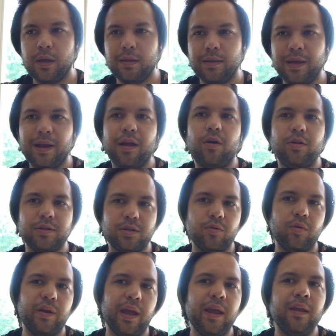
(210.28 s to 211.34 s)
Then I also
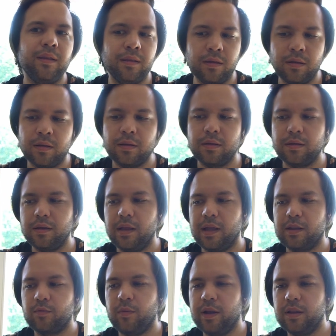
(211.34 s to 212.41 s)
gained
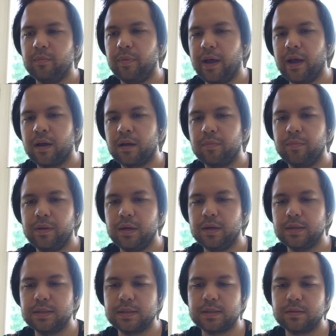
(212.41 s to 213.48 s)
that weight back
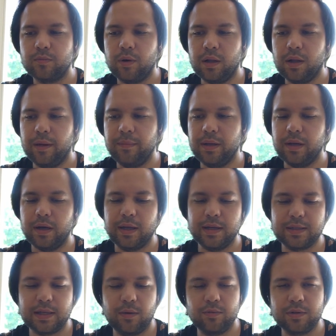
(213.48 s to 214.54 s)
because, well, I mean, I
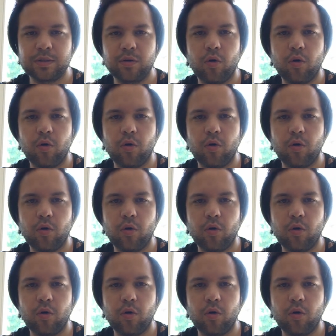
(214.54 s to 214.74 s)
guess I was